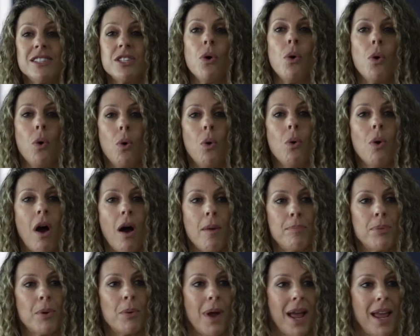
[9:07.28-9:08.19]
are all
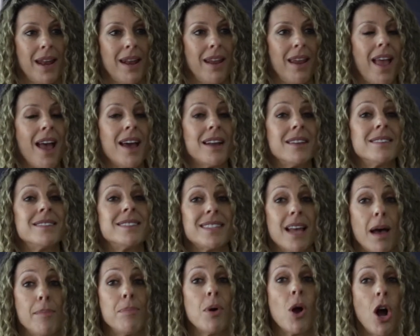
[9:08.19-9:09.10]
operating at a
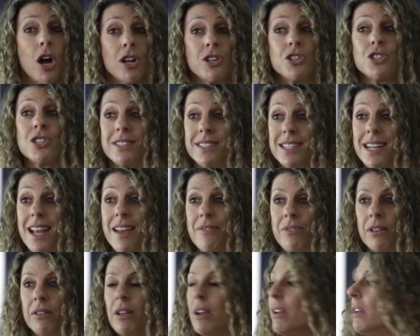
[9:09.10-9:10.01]
subconscious level.